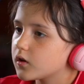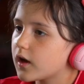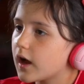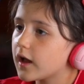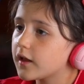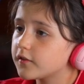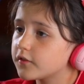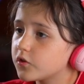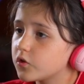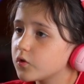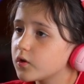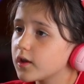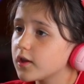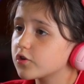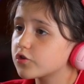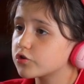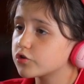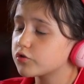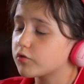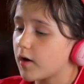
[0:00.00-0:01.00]
Guys, you
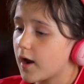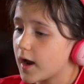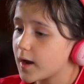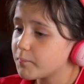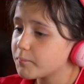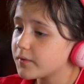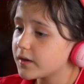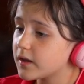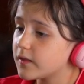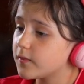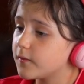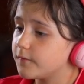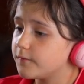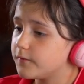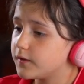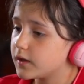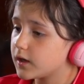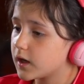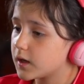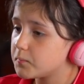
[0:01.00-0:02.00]
get trapped in the
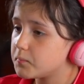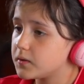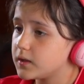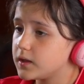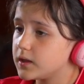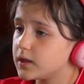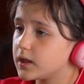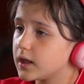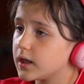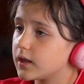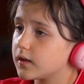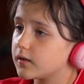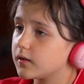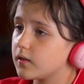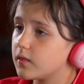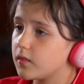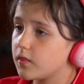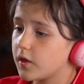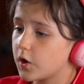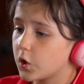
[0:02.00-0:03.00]
VIP and
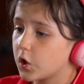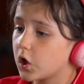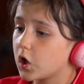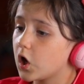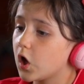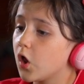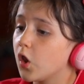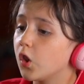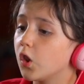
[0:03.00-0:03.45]
in there a